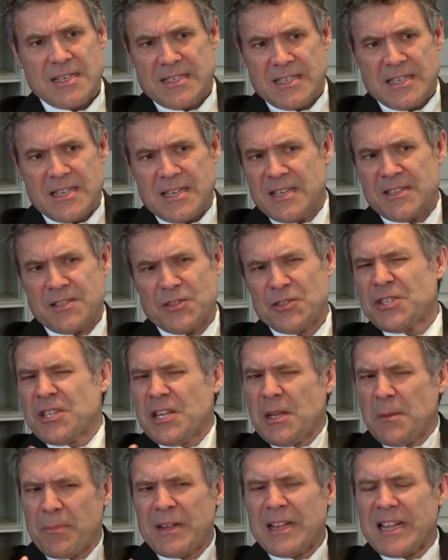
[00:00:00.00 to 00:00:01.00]
Is there
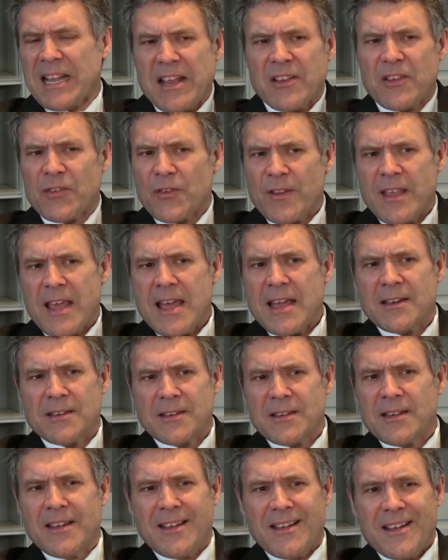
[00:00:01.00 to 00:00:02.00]
still a place for that?